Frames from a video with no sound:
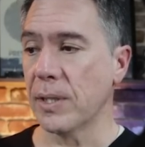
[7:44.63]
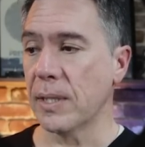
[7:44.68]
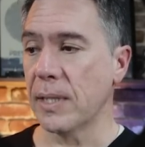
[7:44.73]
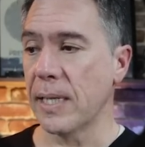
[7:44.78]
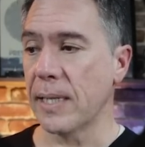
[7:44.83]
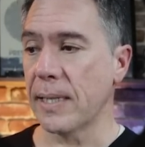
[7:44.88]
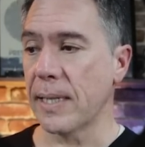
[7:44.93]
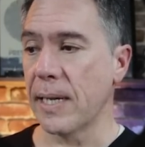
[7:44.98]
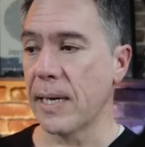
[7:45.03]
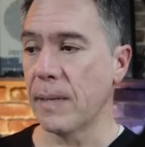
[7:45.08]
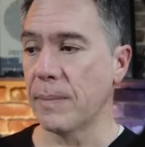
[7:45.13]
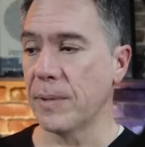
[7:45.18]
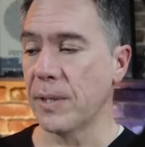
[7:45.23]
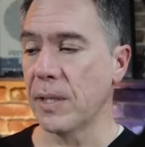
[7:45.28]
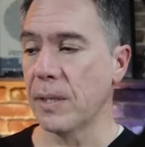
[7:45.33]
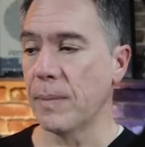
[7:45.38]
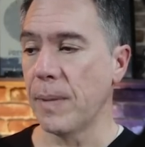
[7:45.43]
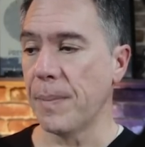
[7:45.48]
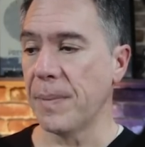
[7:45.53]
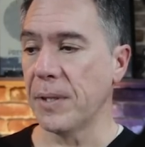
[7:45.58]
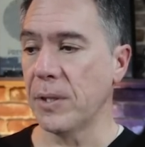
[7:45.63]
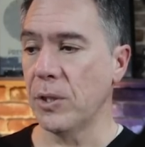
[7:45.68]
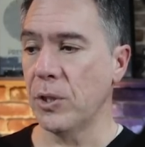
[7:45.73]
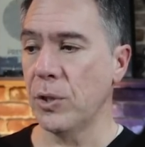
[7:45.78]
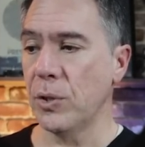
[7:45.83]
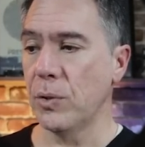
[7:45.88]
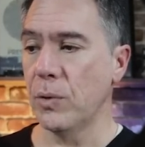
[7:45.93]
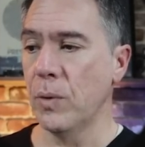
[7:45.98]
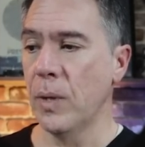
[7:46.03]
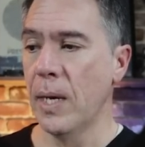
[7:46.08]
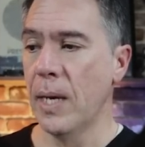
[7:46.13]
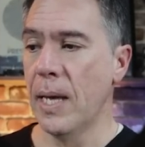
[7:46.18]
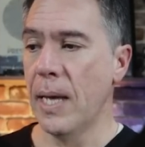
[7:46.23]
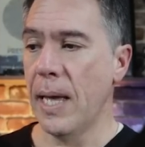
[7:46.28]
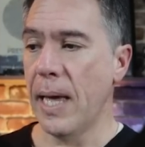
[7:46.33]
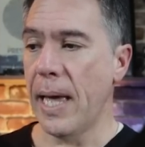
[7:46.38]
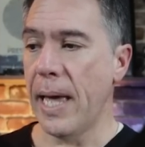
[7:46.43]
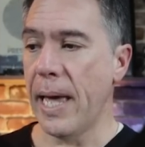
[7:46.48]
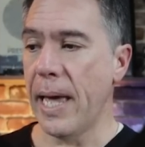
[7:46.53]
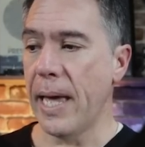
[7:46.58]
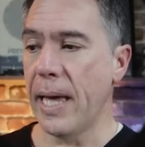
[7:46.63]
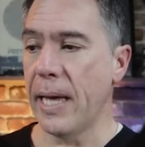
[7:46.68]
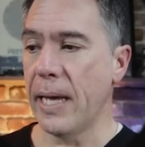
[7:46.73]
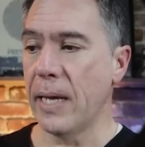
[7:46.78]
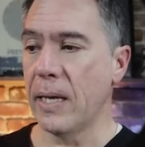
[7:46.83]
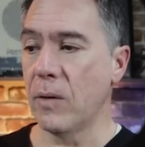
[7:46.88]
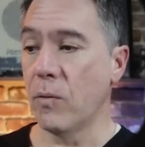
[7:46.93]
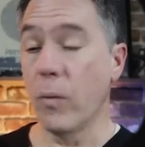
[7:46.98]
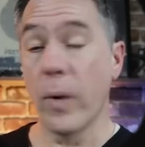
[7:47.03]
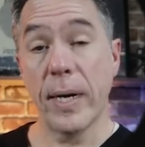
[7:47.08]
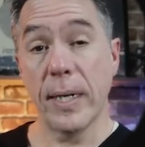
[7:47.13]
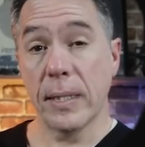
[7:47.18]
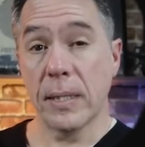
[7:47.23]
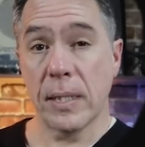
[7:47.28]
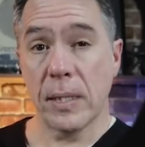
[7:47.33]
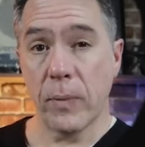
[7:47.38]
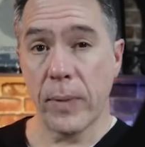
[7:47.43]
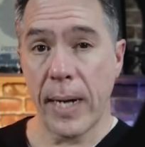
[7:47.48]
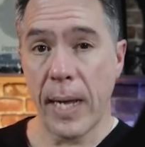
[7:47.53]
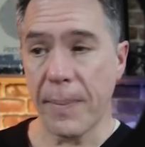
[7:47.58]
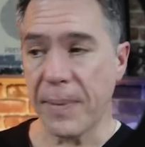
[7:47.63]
Let's take that up to maybe two and run it and see what